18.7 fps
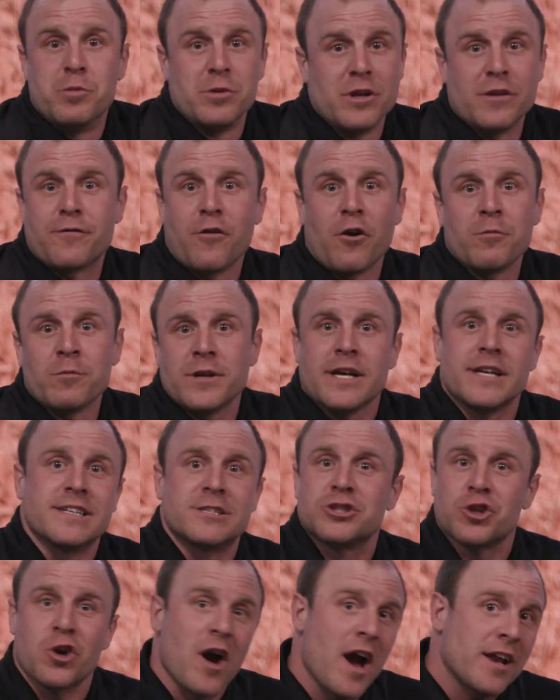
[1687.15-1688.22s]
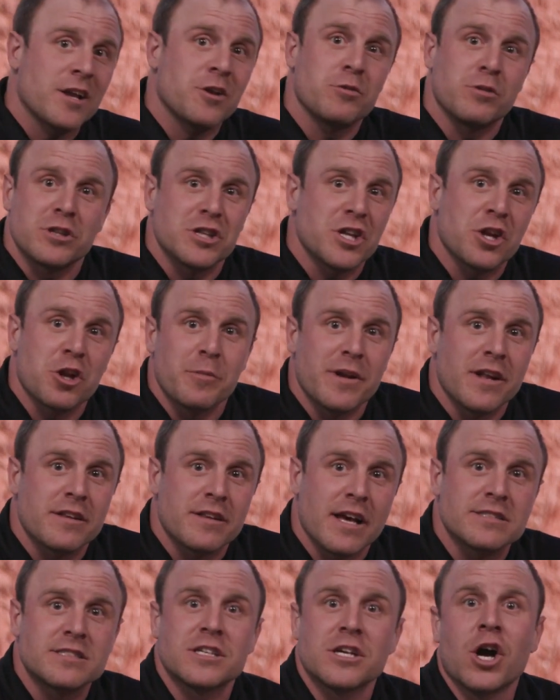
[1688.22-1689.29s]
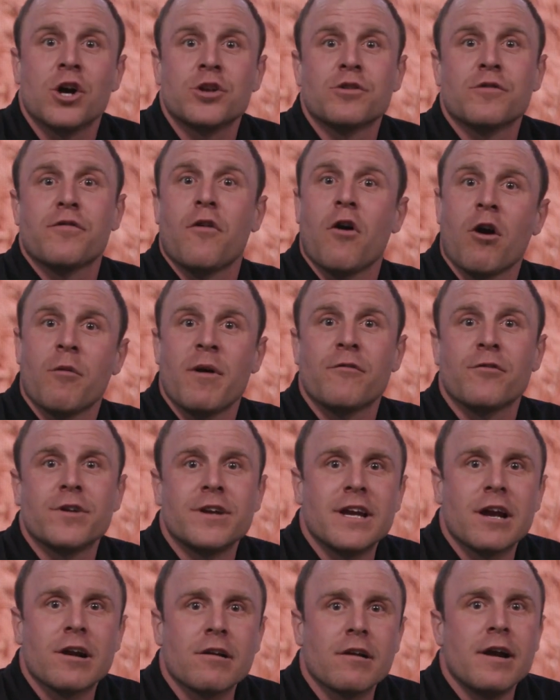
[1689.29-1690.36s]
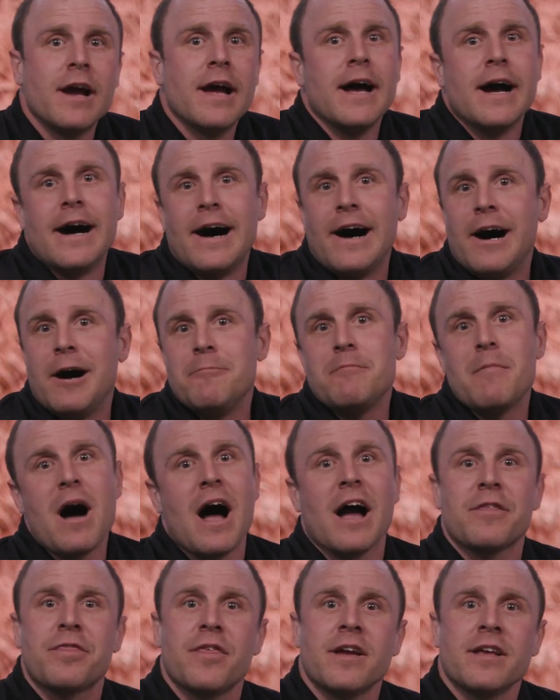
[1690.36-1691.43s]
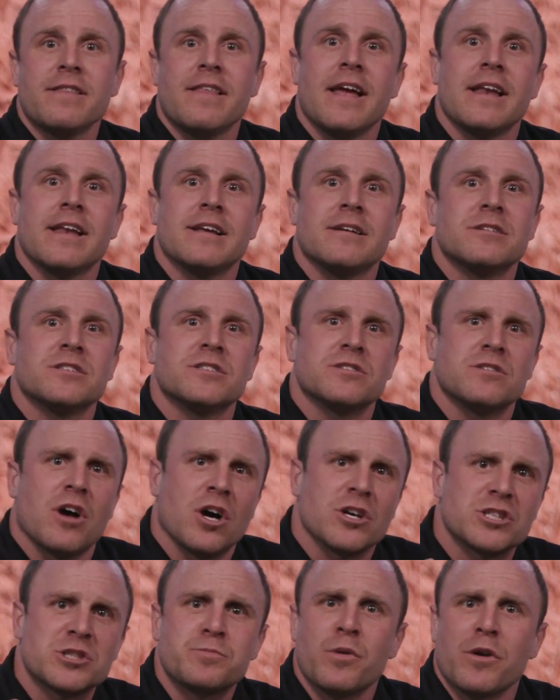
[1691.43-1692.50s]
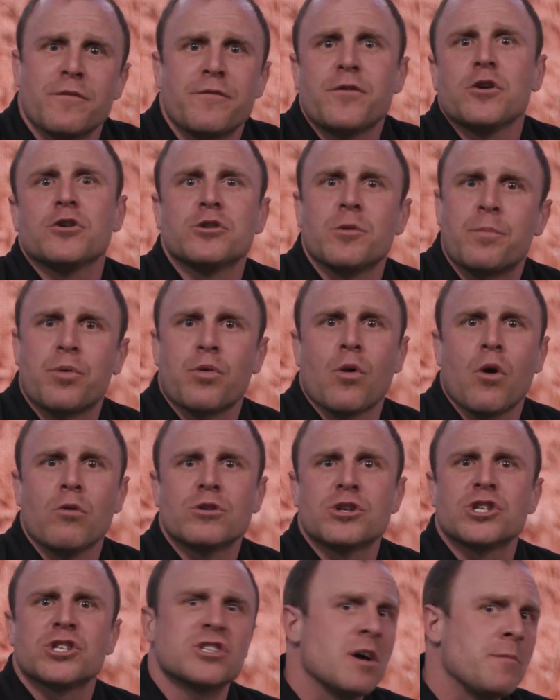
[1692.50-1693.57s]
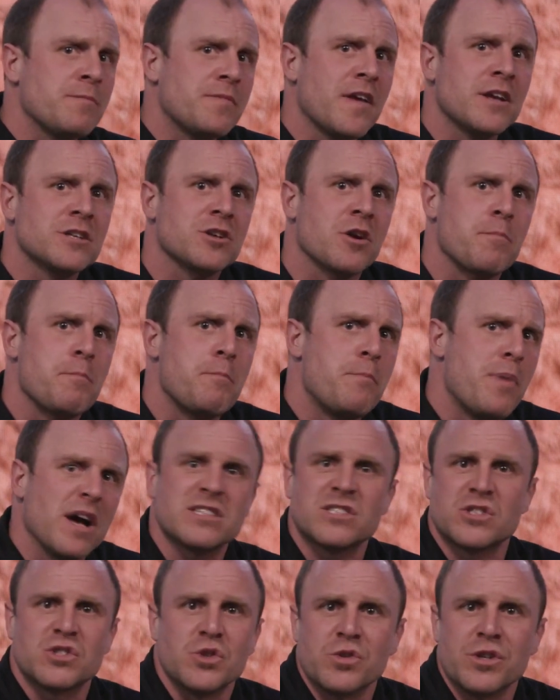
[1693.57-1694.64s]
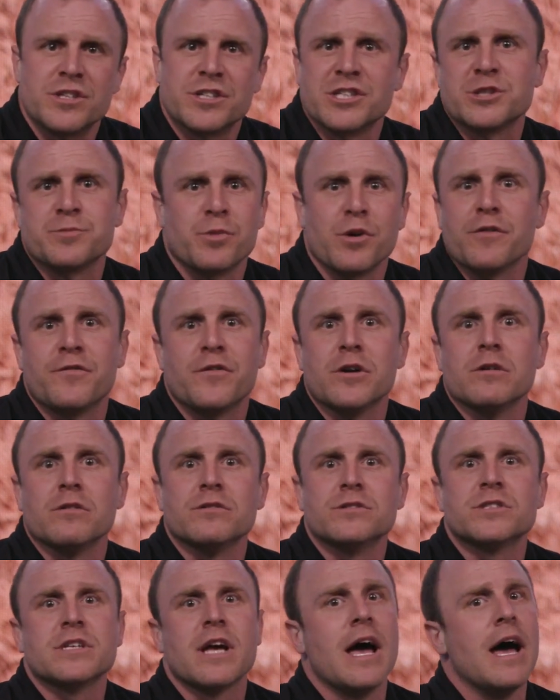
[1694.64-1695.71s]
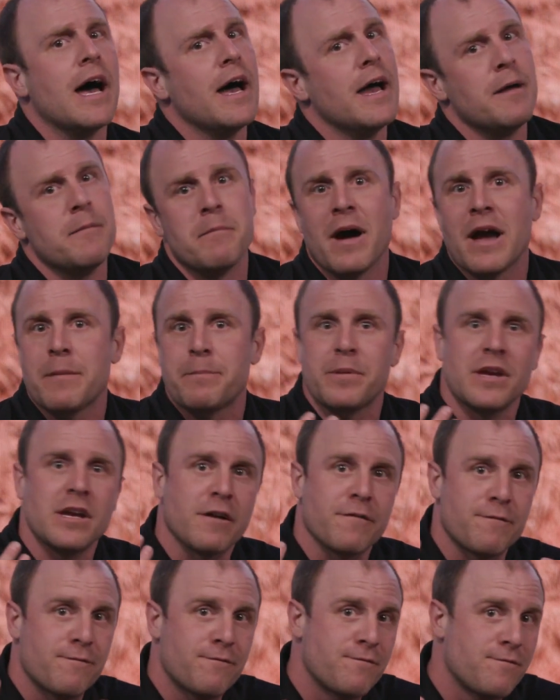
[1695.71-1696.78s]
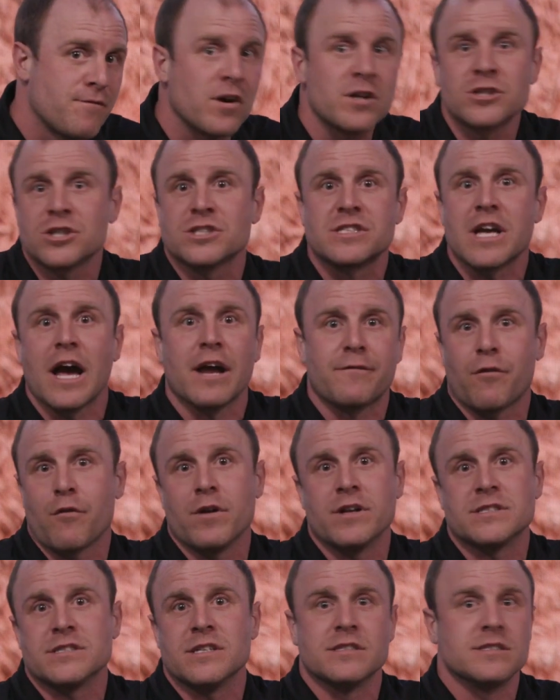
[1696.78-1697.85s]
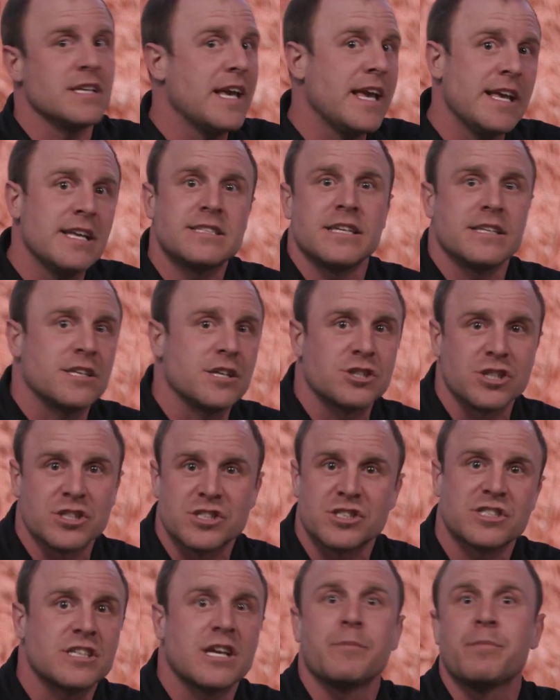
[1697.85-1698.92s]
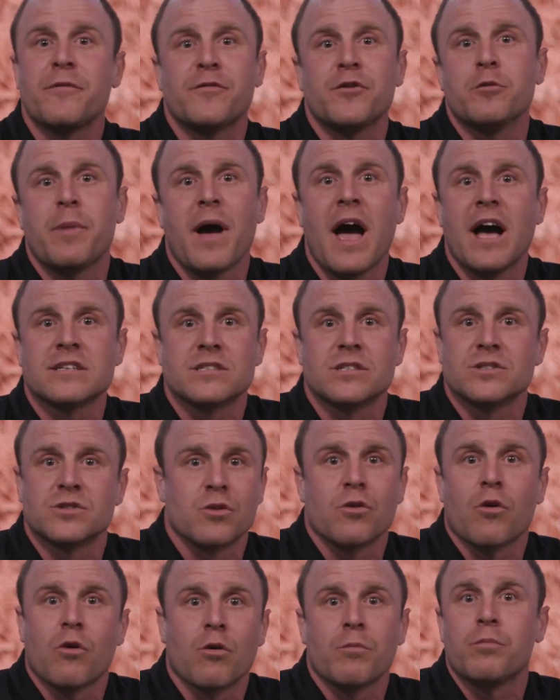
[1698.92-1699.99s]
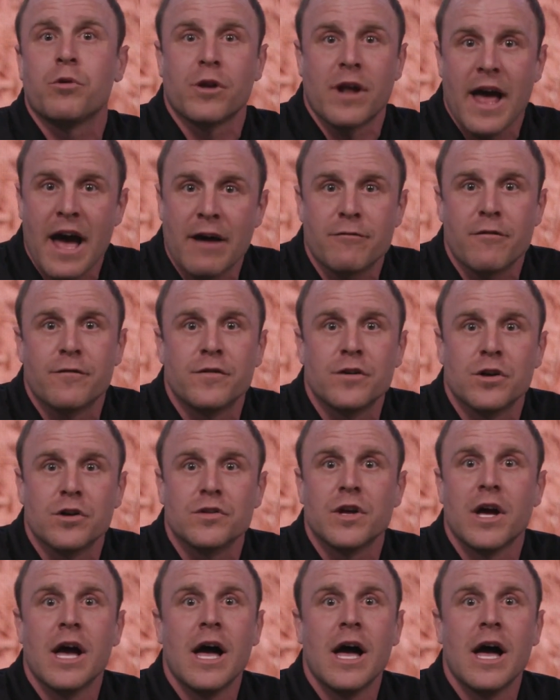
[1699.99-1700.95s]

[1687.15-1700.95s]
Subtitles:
believe firmly in trying to do a little bit of testing on your farm every year. I think that a split field approach, some things are best suited to split fields. It might be a fungicide, for instance, easy to just skip a few passes or put a half a field.